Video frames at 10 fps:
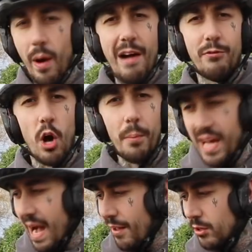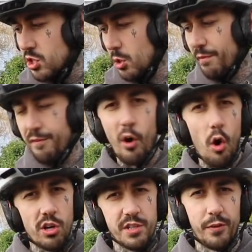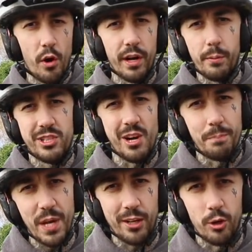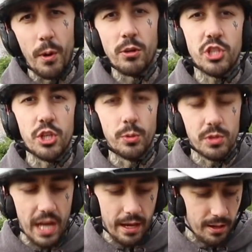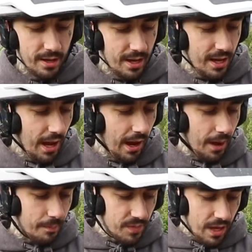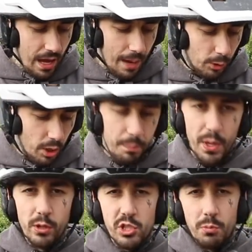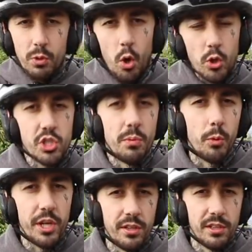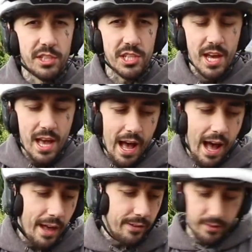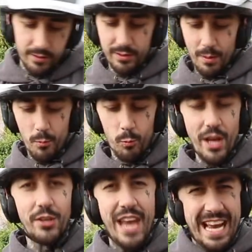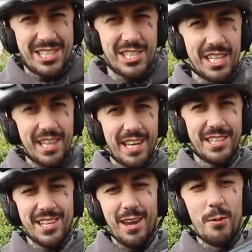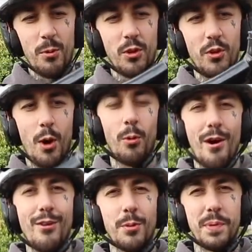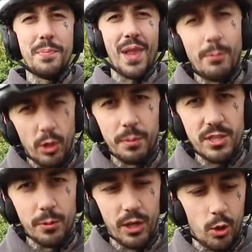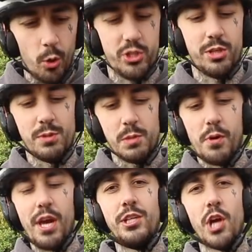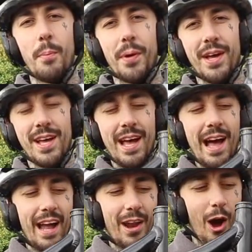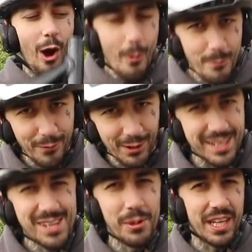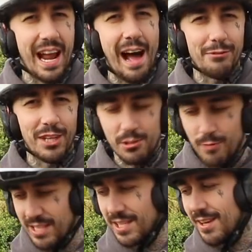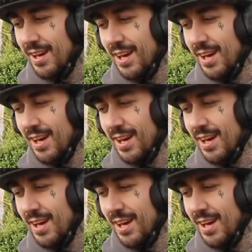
I've got my eye on some forks for it, which I'm picking up on Tuesday. I'm going to build some custom wheels, and when you next see this, it will no longer be black. I'm going to be doing a custom spray job, and hopefully we can have this ready